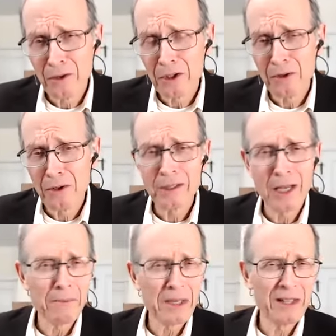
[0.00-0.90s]
the Lord
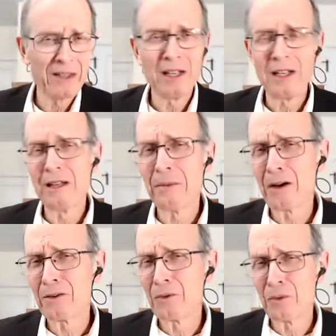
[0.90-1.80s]
got me to thinking
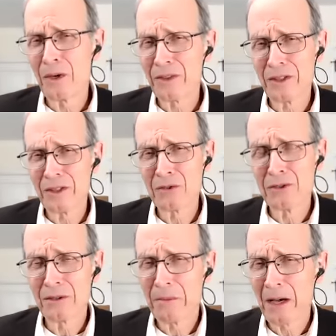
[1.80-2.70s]
about what this
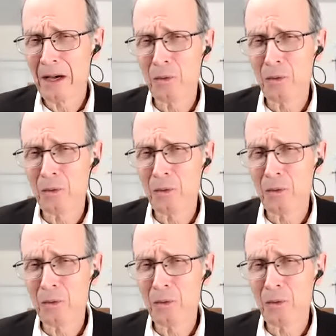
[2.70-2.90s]
was about.